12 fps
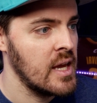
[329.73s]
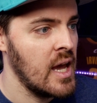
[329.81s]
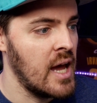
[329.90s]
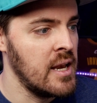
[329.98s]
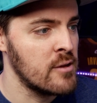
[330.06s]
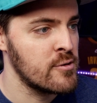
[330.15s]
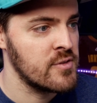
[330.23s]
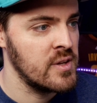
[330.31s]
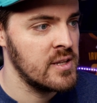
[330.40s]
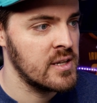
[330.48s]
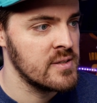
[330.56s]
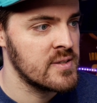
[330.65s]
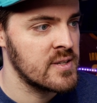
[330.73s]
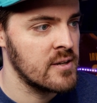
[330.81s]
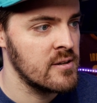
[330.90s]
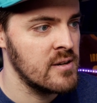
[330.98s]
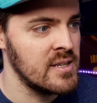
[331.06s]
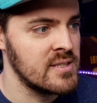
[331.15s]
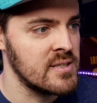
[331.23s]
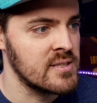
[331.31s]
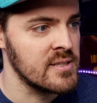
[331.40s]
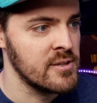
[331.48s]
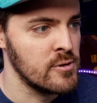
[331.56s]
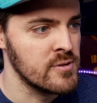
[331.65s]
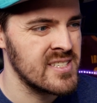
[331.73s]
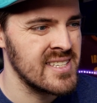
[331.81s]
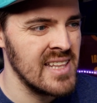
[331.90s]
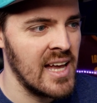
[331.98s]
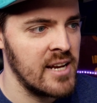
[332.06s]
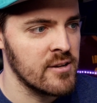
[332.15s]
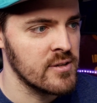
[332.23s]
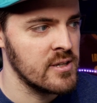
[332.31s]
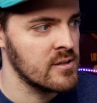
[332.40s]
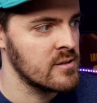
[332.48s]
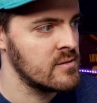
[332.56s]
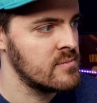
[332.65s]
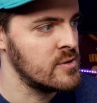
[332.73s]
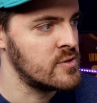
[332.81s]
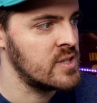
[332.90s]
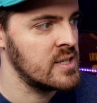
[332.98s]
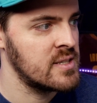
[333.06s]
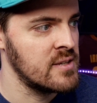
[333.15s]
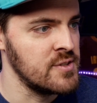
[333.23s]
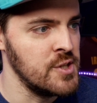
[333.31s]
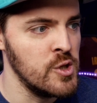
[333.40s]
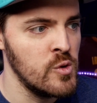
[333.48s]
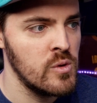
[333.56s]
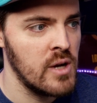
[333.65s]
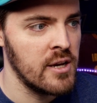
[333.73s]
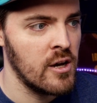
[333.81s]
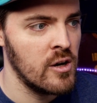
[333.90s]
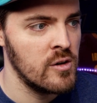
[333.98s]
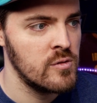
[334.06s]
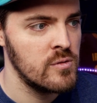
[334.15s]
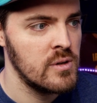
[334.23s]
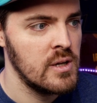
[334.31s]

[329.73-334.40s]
Another thing to consider is this little slider here. You see it says U and O.